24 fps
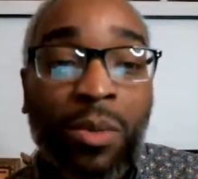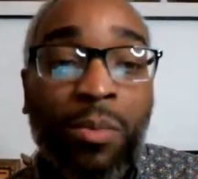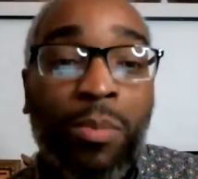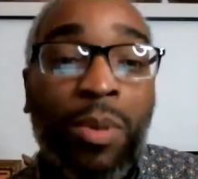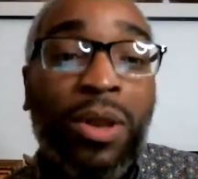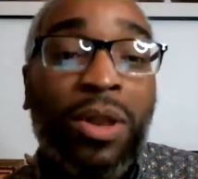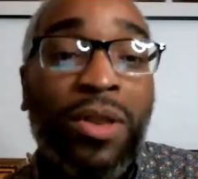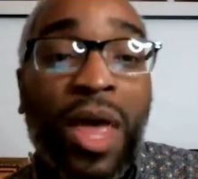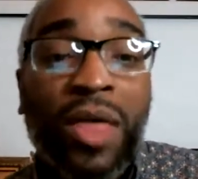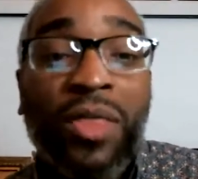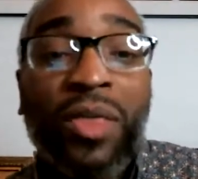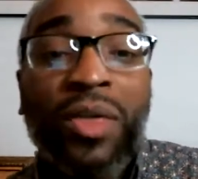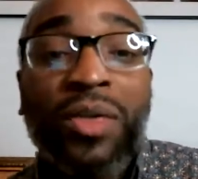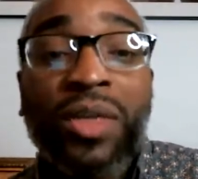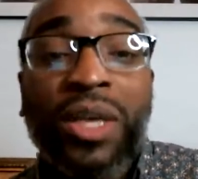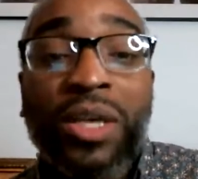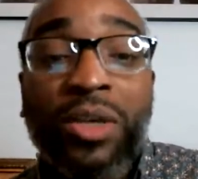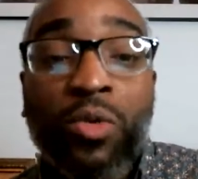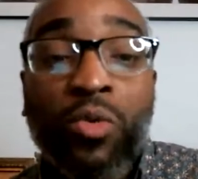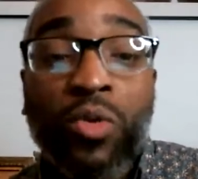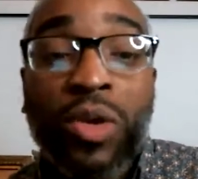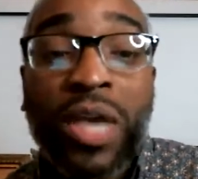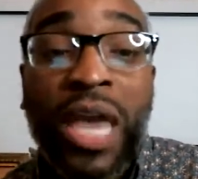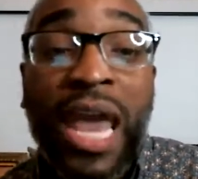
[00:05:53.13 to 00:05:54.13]
But another
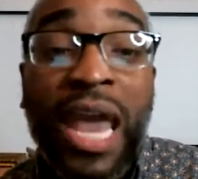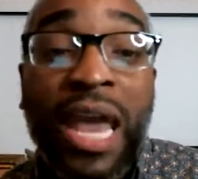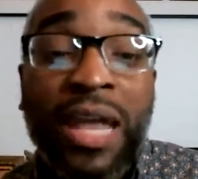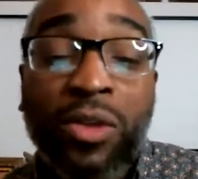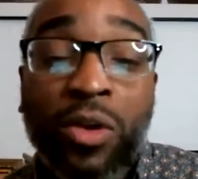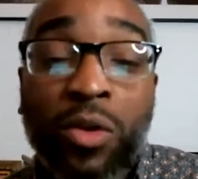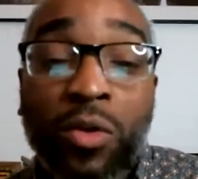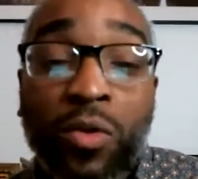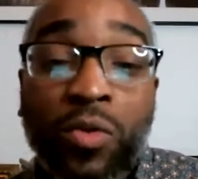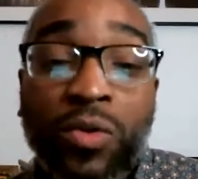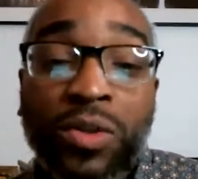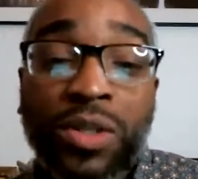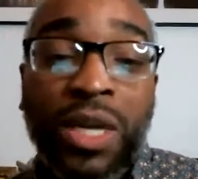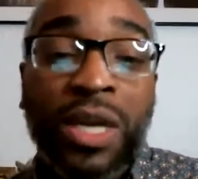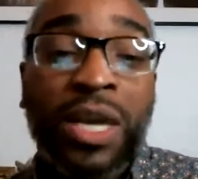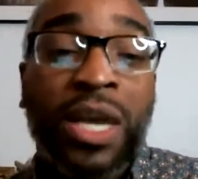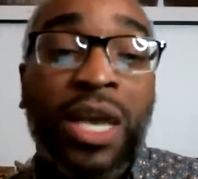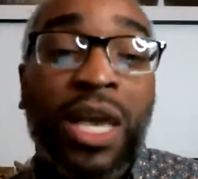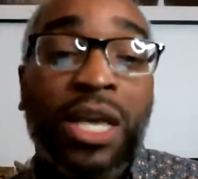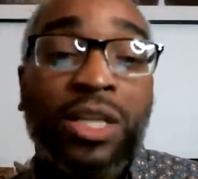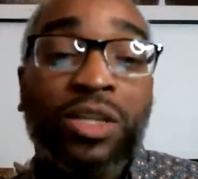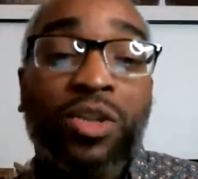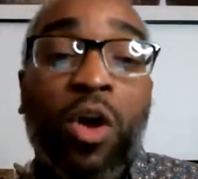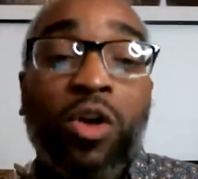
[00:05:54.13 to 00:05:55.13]
thing you can use
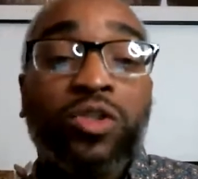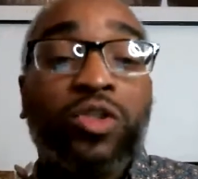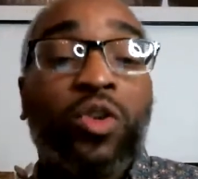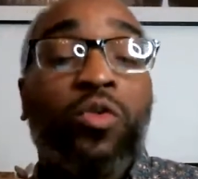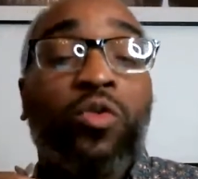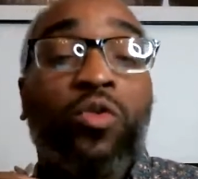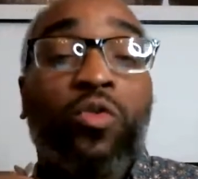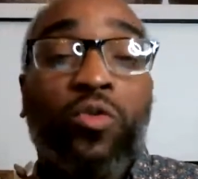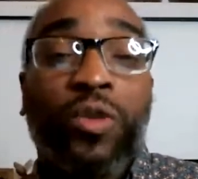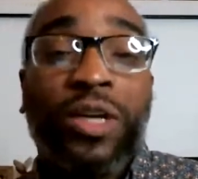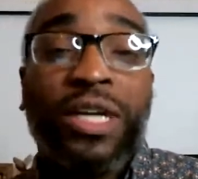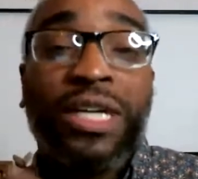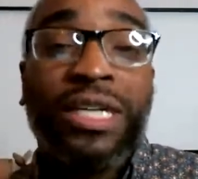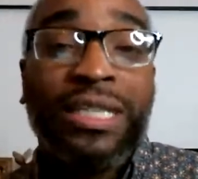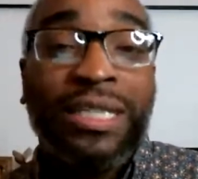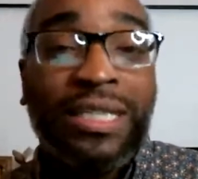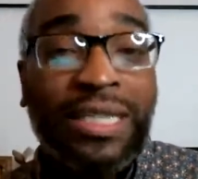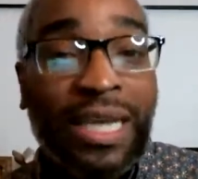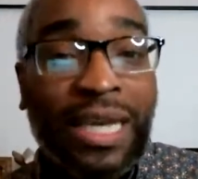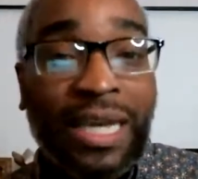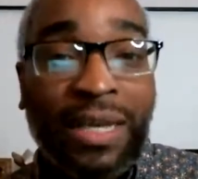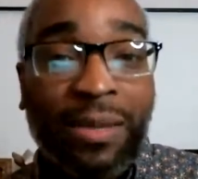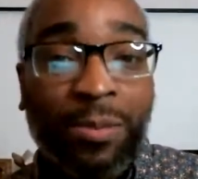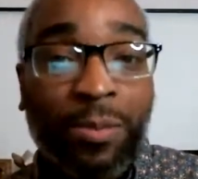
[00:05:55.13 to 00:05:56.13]
is also green
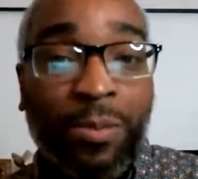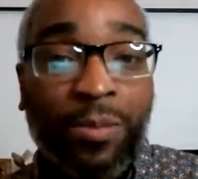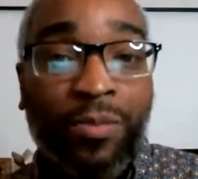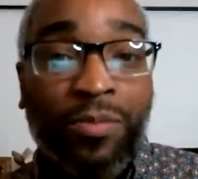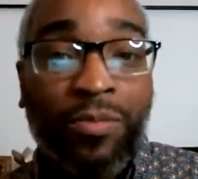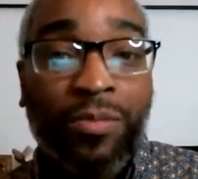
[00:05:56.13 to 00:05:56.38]
tea.